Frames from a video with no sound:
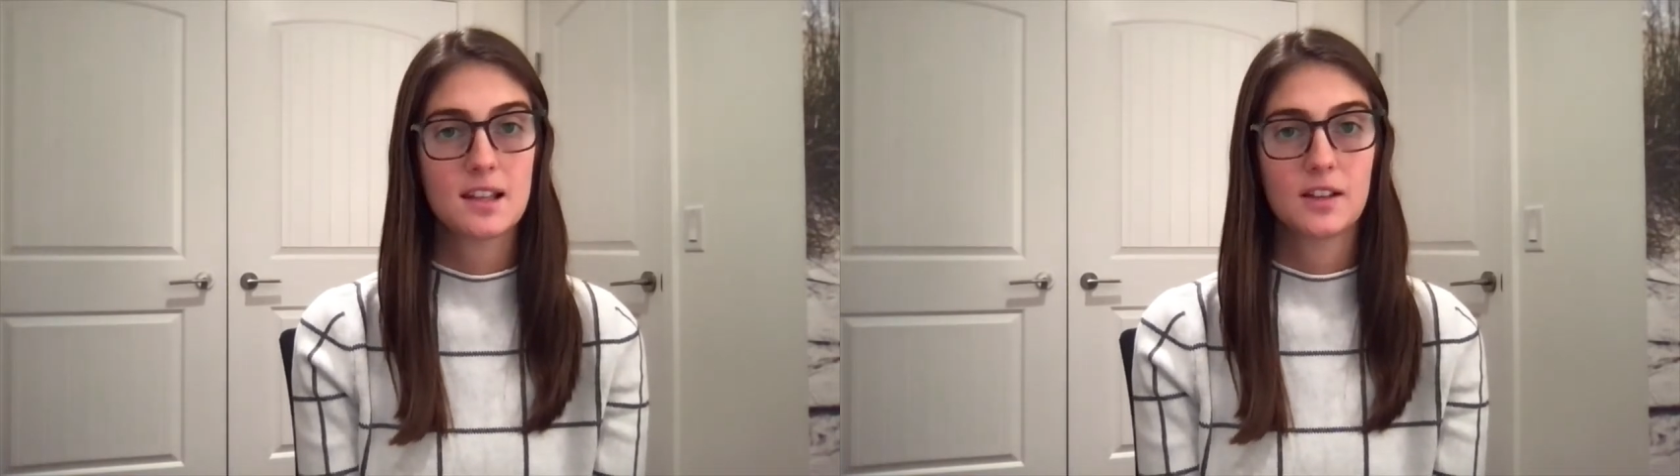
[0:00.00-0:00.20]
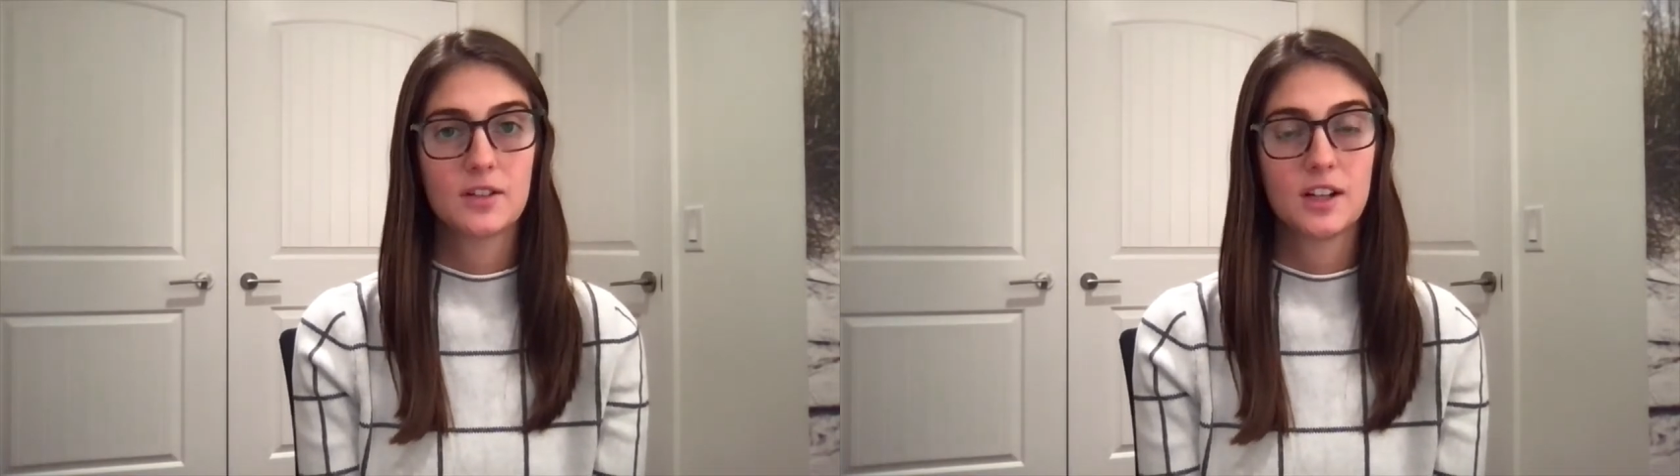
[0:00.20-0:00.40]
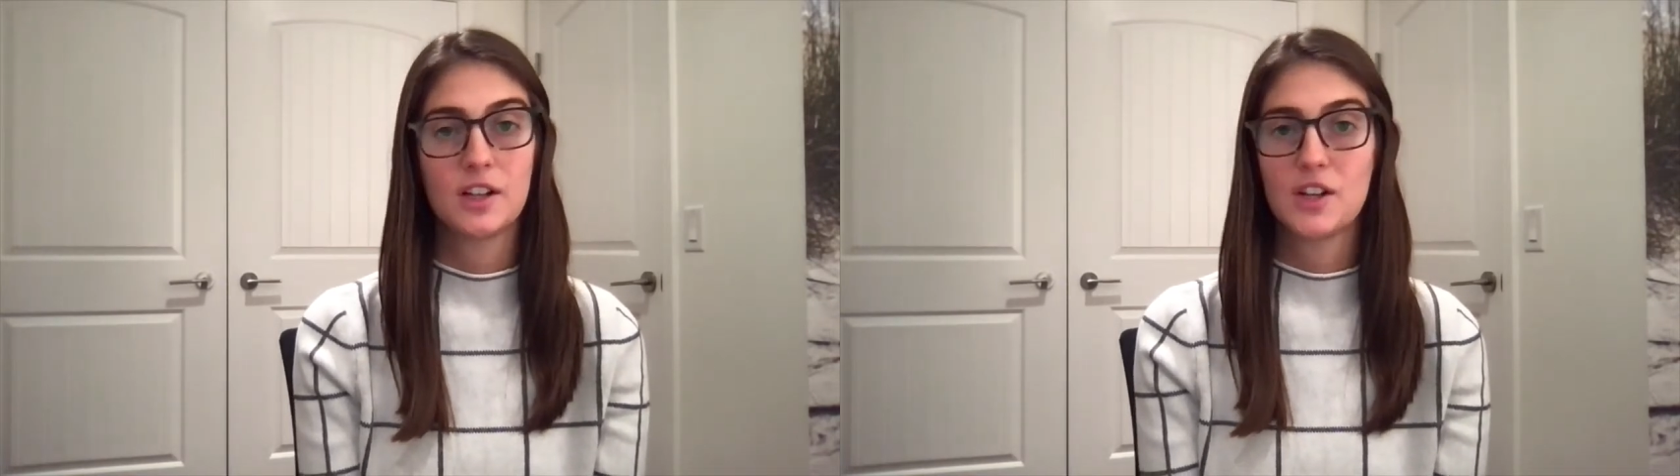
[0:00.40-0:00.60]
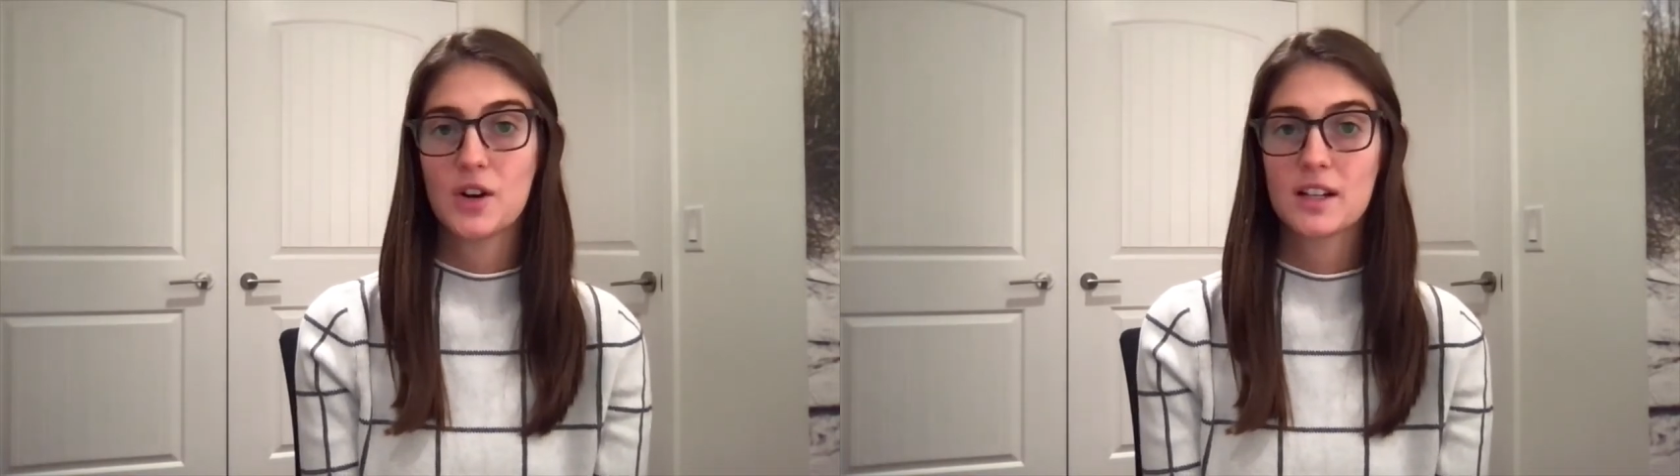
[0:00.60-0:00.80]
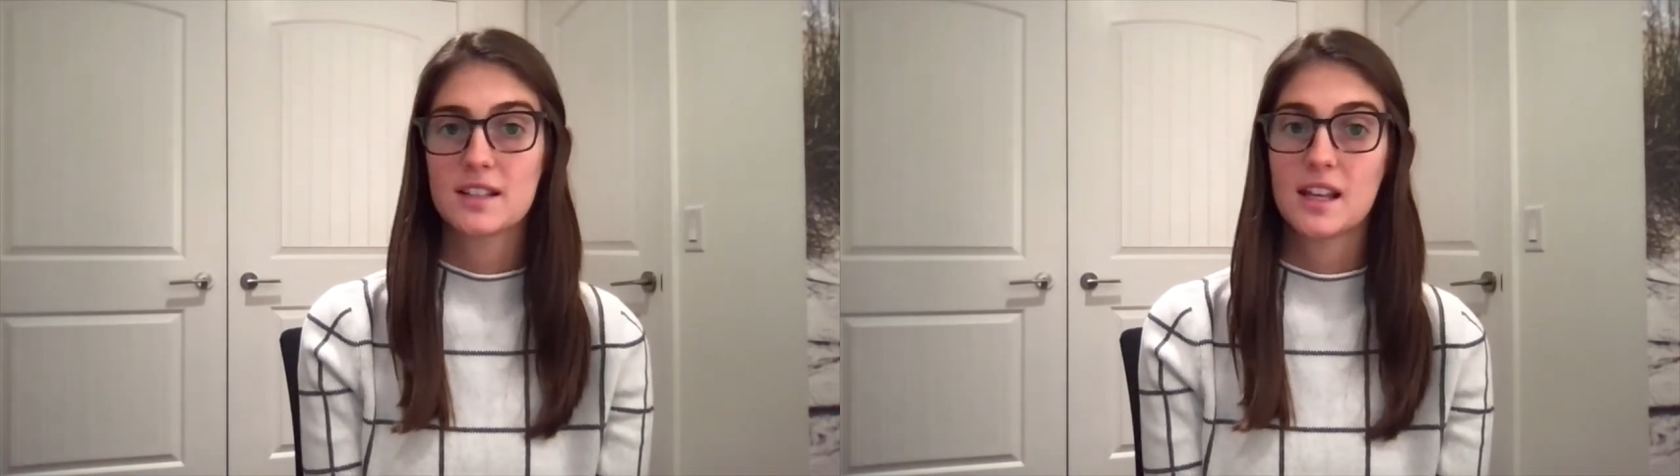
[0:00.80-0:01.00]
including New
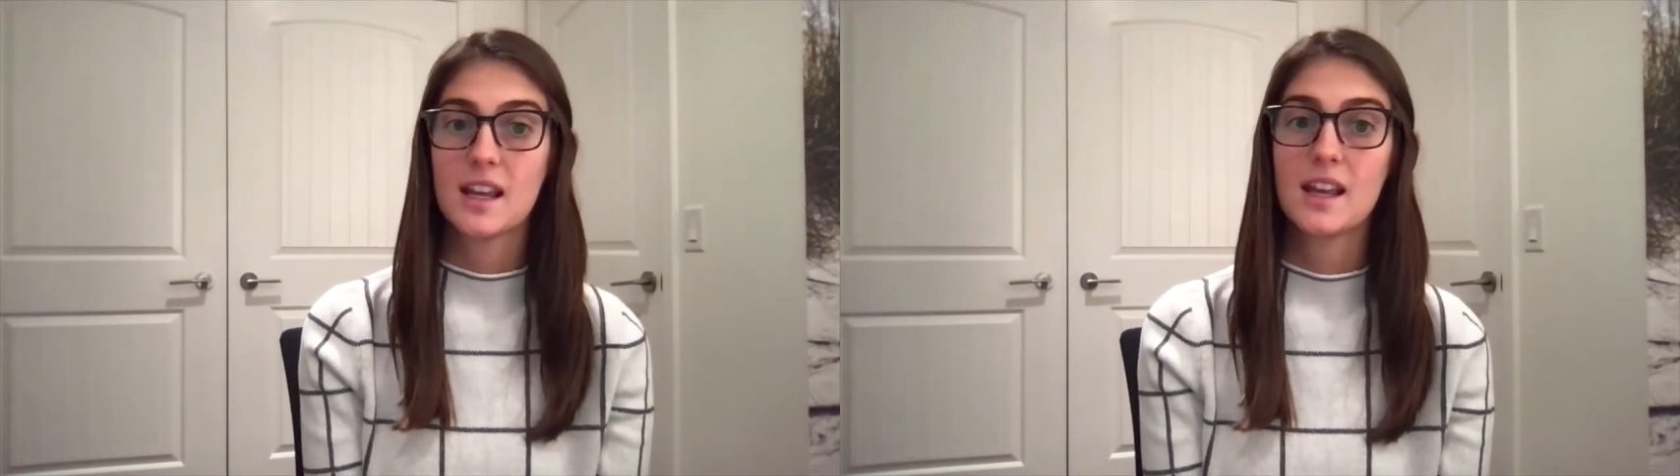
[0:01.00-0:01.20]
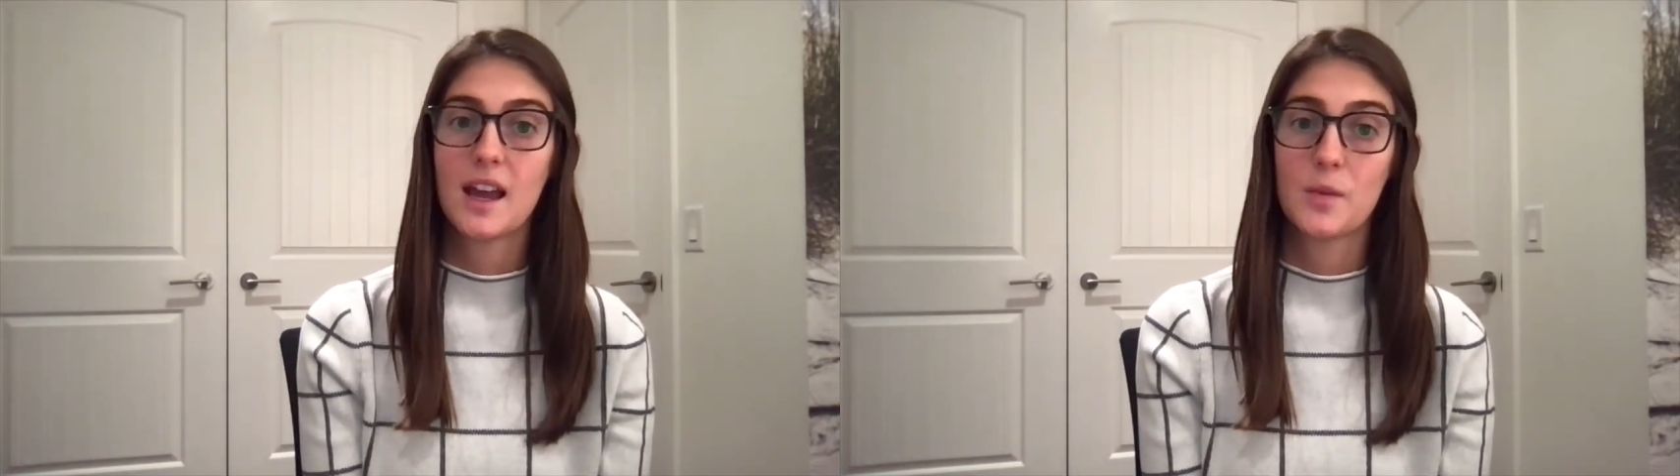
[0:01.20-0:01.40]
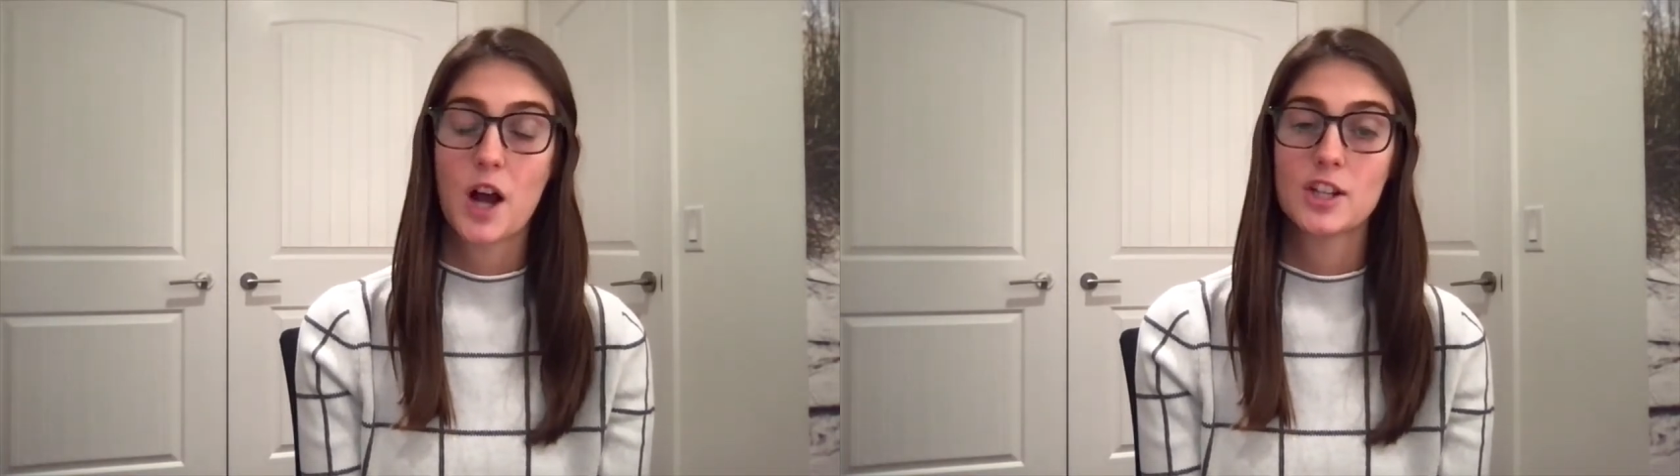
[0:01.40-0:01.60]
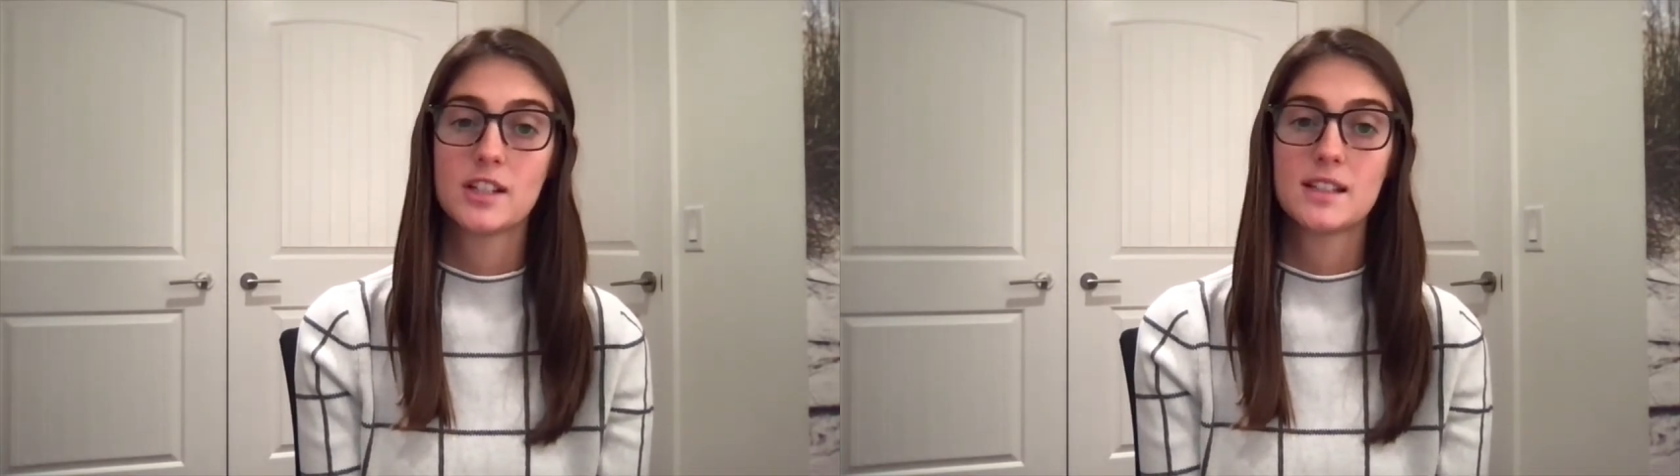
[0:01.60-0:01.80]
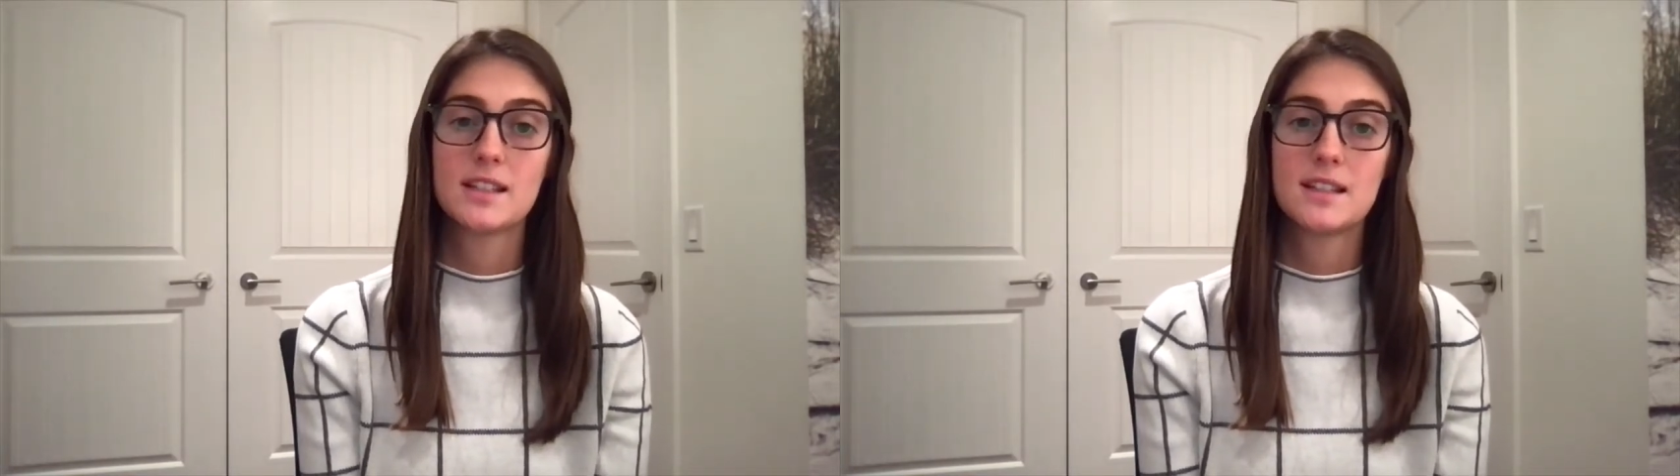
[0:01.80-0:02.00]
York City and
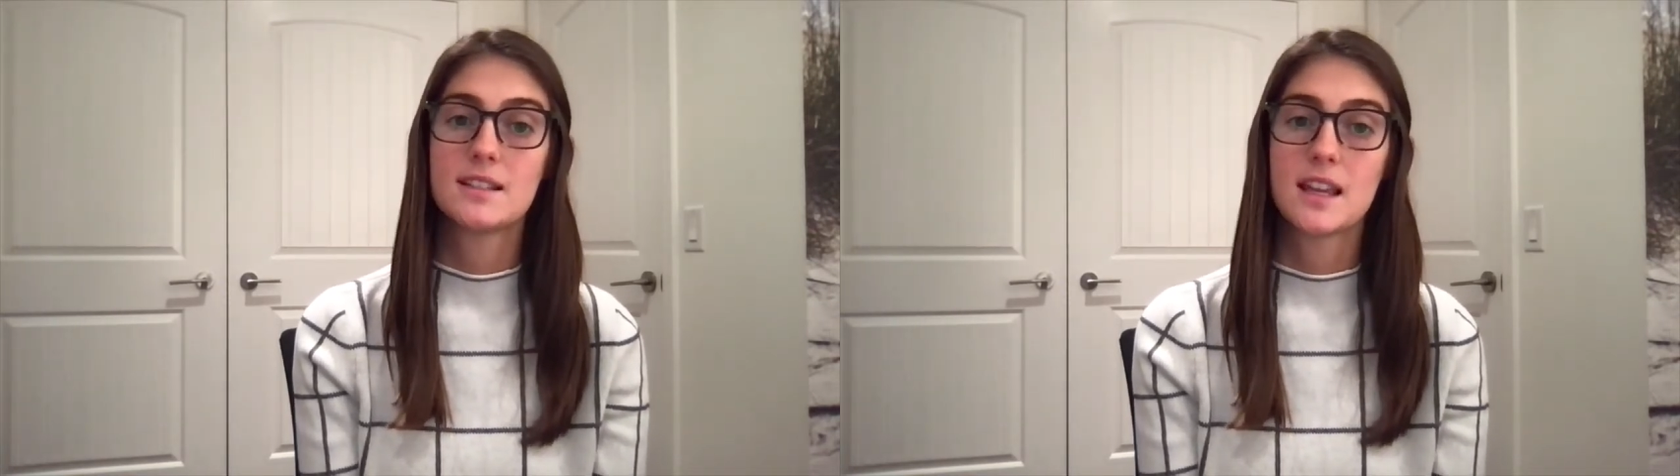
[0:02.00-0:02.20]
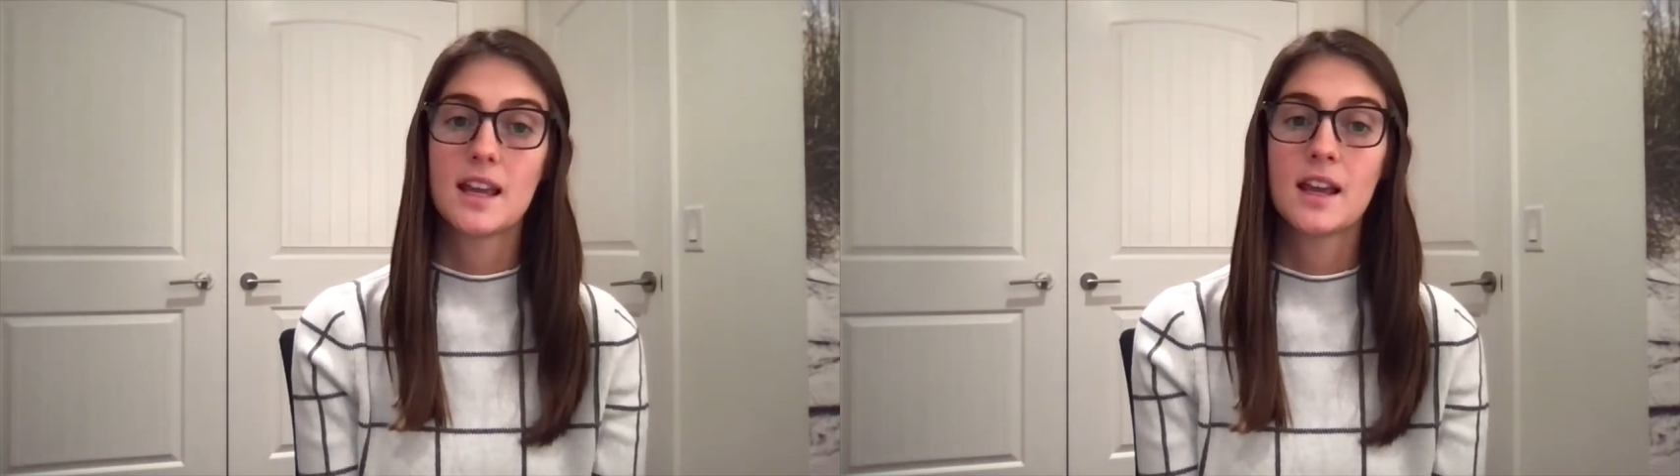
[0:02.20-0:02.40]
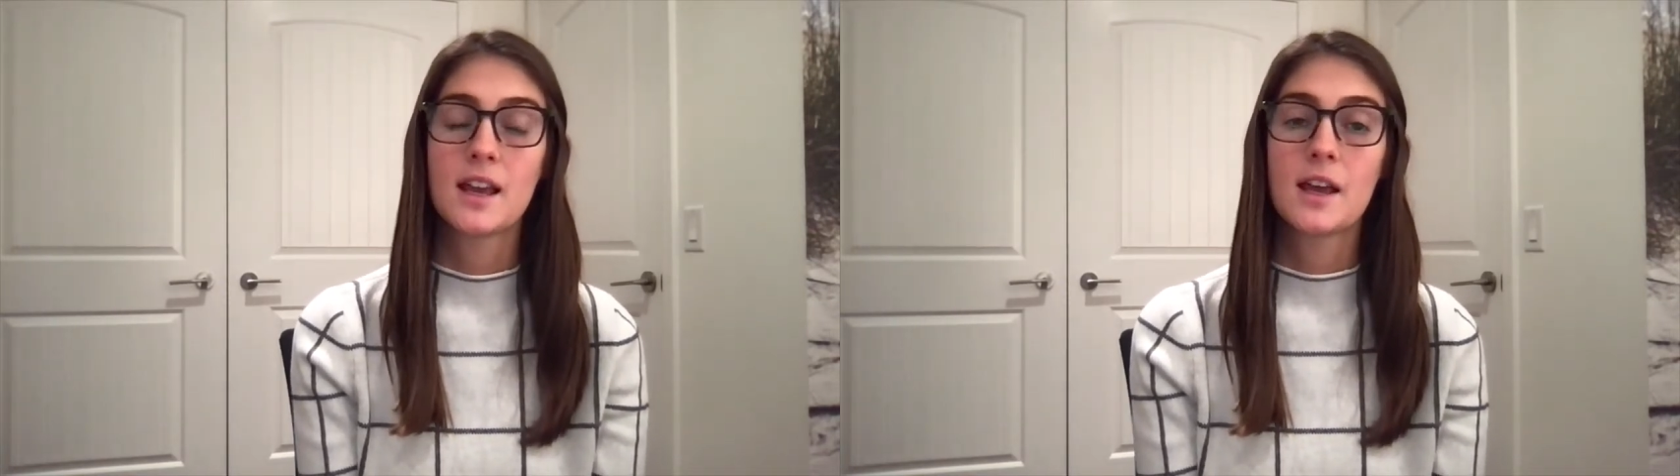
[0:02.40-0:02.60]
Washington, D.C.,